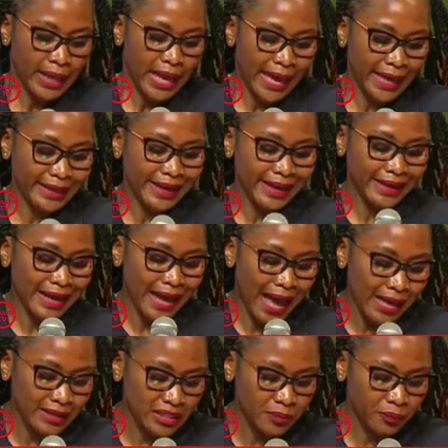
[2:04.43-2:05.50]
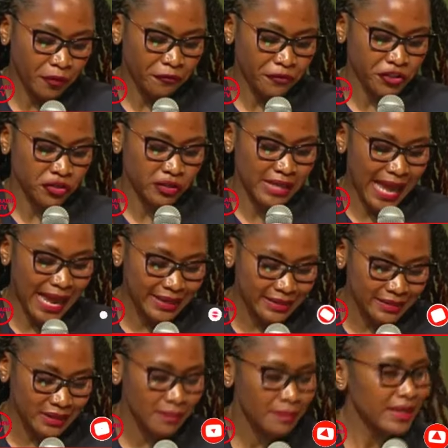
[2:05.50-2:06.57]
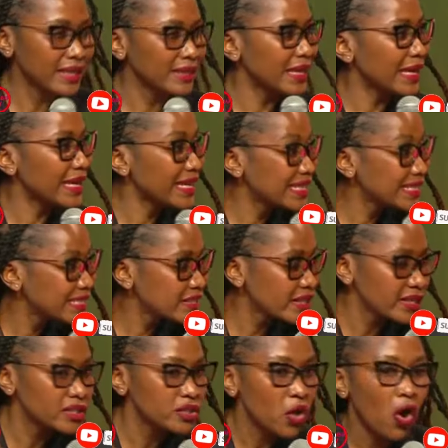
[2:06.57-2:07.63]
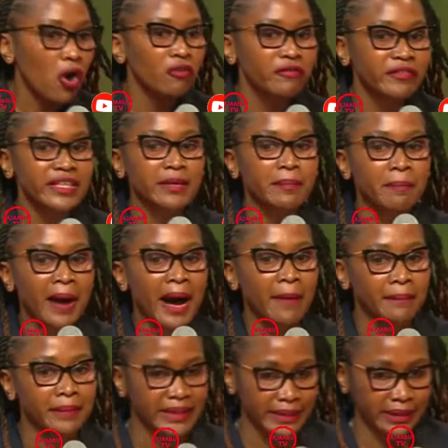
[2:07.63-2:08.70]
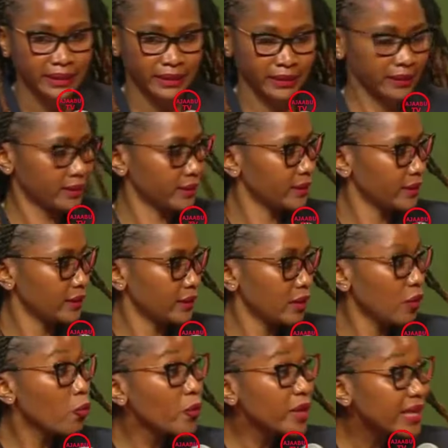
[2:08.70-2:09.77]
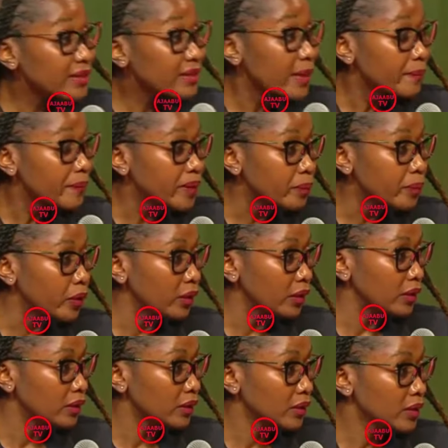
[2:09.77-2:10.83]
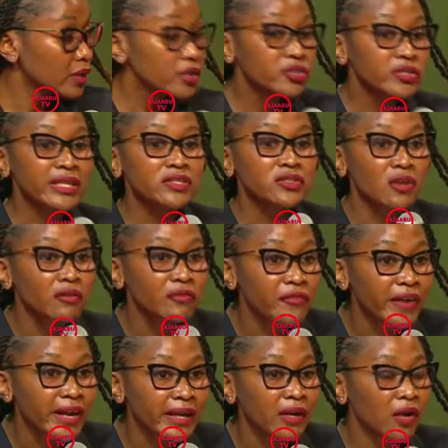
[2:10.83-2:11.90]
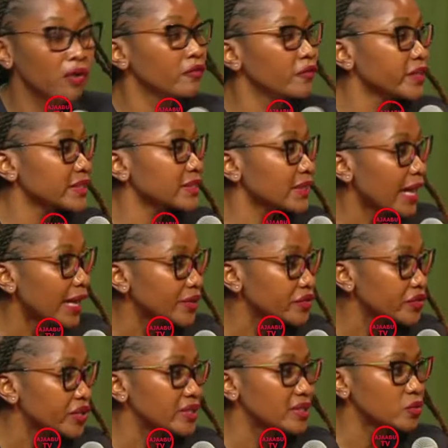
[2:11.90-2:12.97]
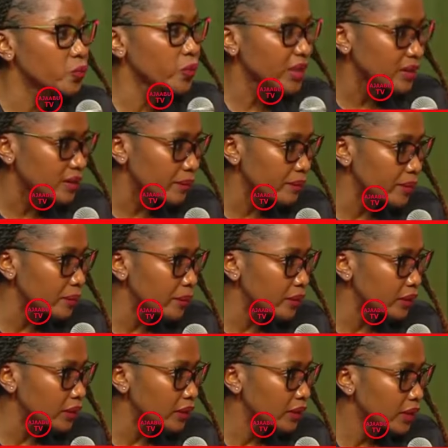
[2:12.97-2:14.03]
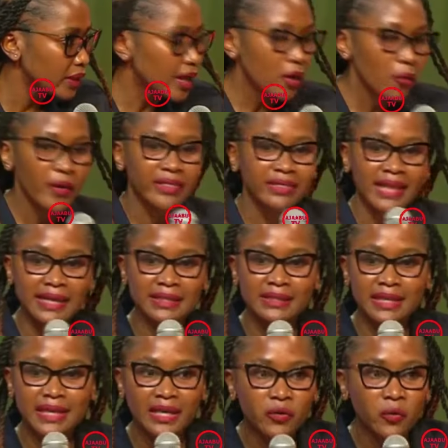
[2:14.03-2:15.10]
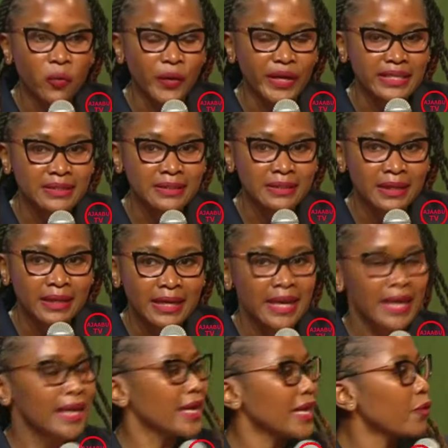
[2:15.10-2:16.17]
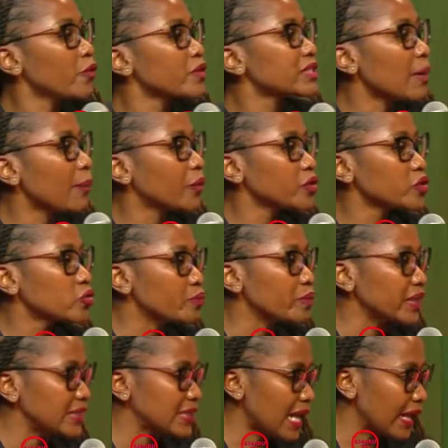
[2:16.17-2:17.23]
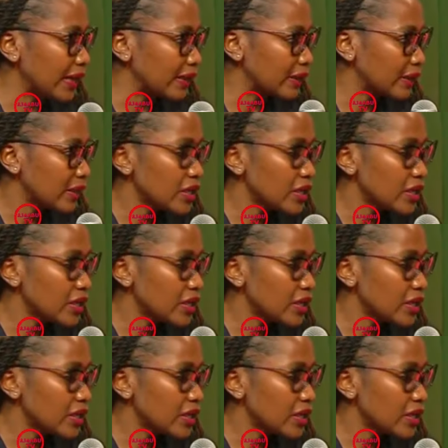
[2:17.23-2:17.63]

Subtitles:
and enhance professionalism in the interest of the public. We the people, the sovereign of this country is we the people. When that inquest was supposed to be done,